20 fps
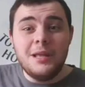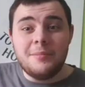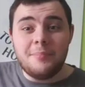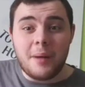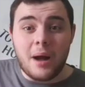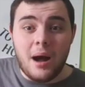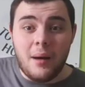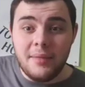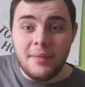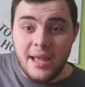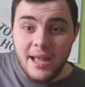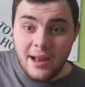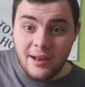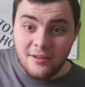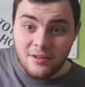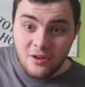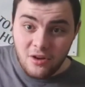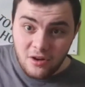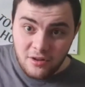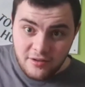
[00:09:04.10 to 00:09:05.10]
me to become the
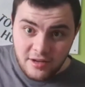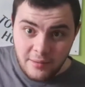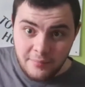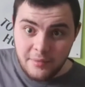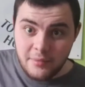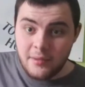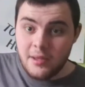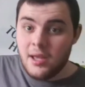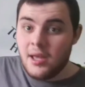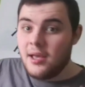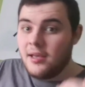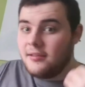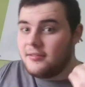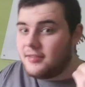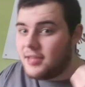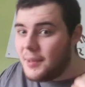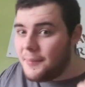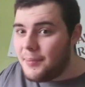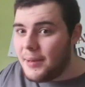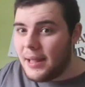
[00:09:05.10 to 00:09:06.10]
Intercontinental Champion.
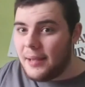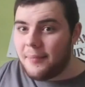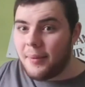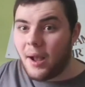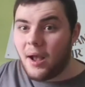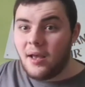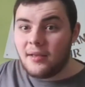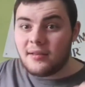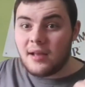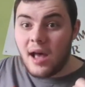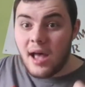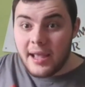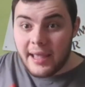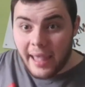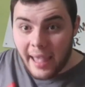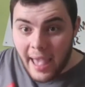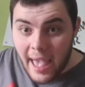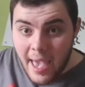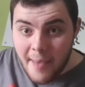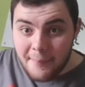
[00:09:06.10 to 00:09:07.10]
Simply because I
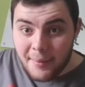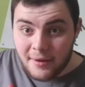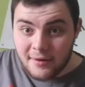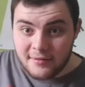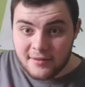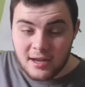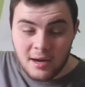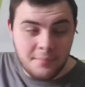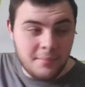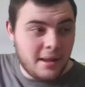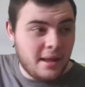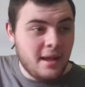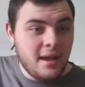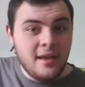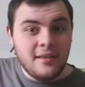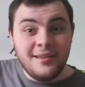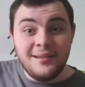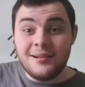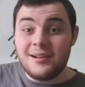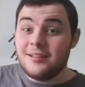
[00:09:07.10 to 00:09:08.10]
care about this company.
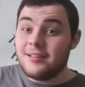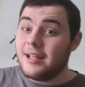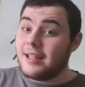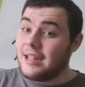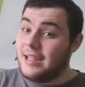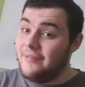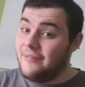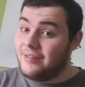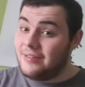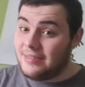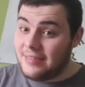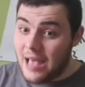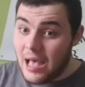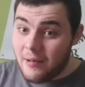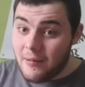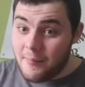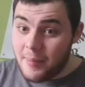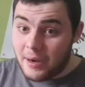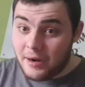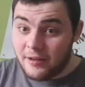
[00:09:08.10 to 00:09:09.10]
Simply because I give a
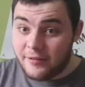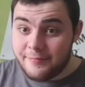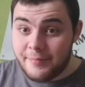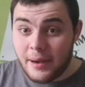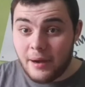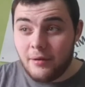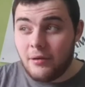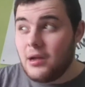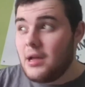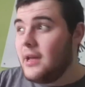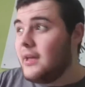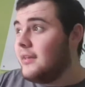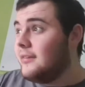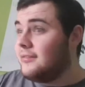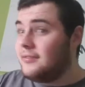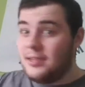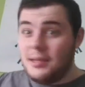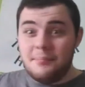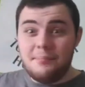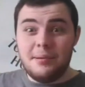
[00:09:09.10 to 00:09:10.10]
damn about this belt.
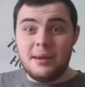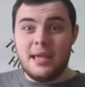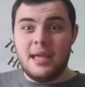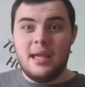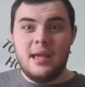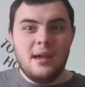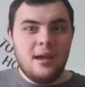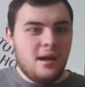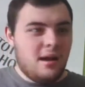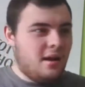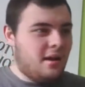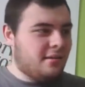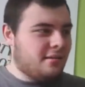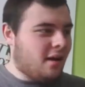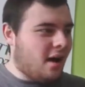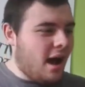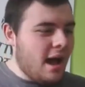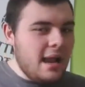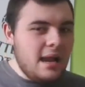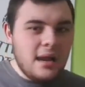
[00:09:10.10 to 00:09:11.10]
Simply
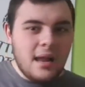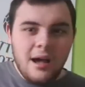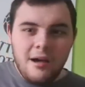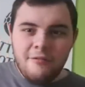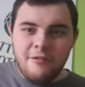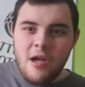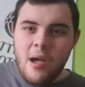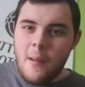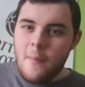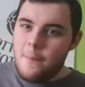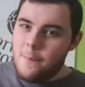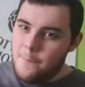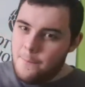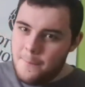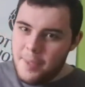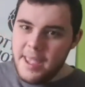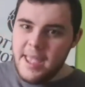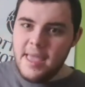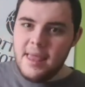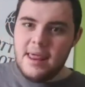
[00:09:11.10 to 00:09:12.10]
because I love
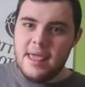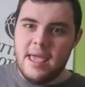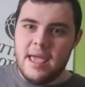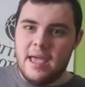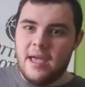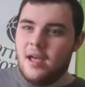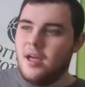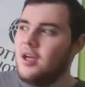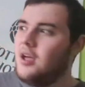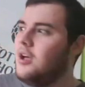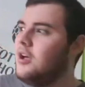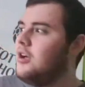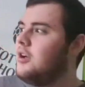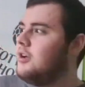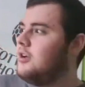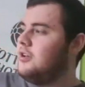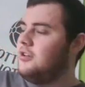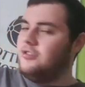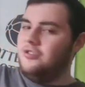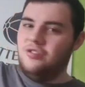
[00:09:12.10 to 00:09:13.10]
being here.
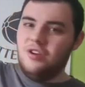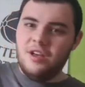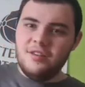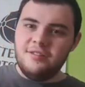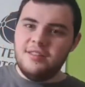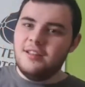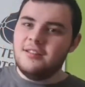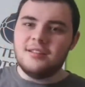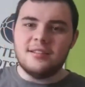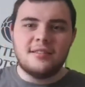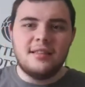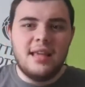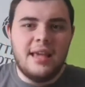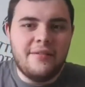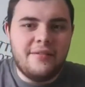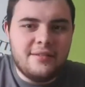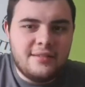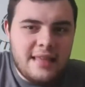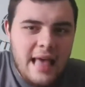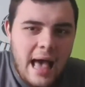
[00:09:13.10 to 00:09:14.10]
Justin doesn't
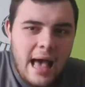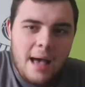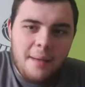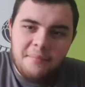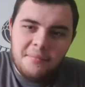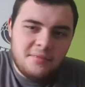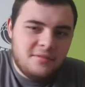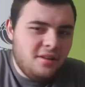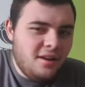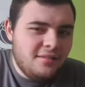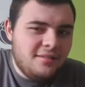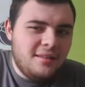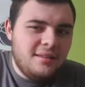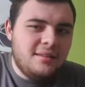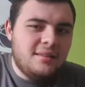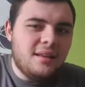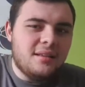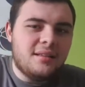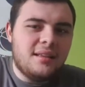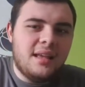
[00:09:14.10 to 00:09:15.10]
give a damn.
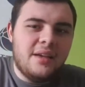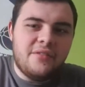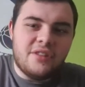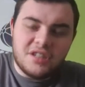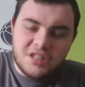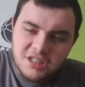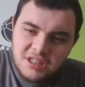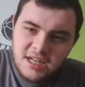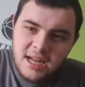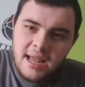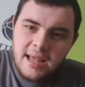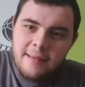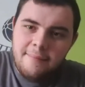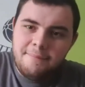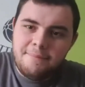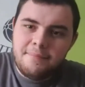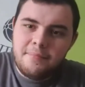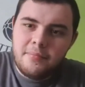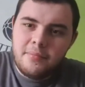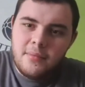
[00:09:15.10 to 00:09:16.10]
Justin doesn't give a shit.